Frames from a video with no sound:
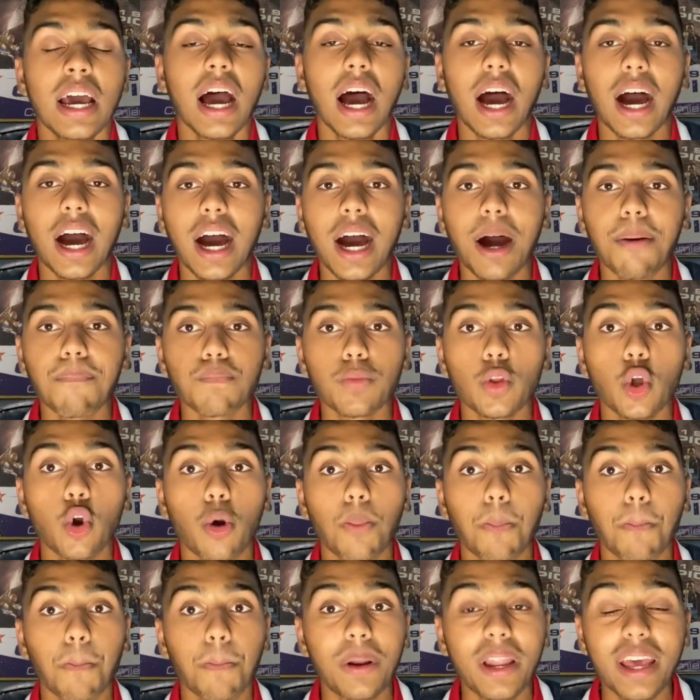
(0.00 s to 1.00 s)

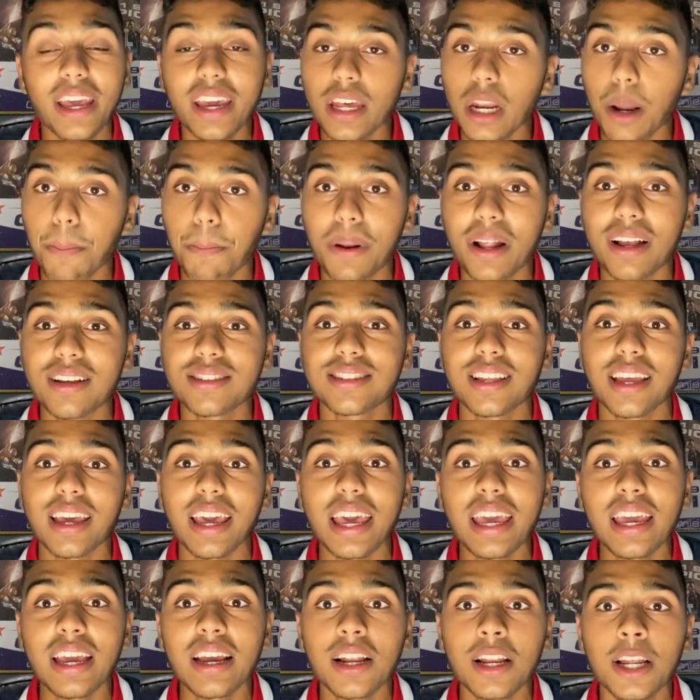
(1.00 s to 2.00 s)
playing in a place like
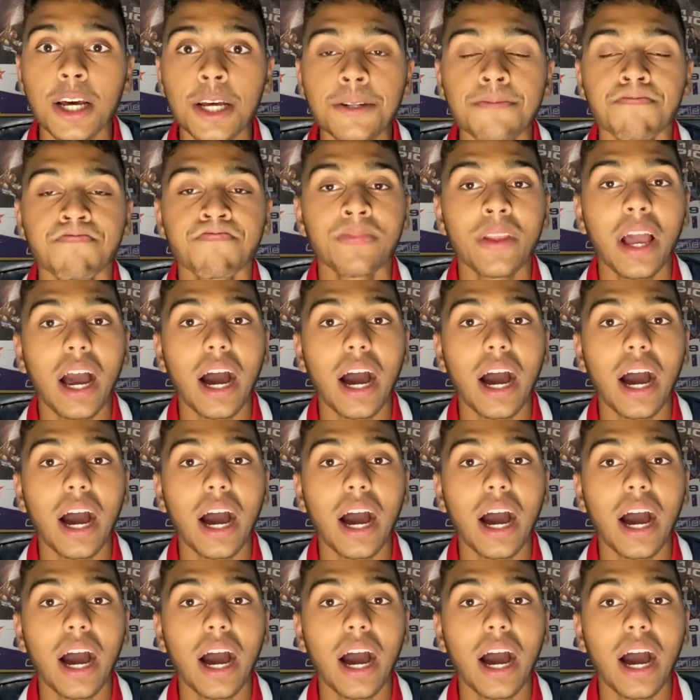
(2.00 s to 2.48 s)
England,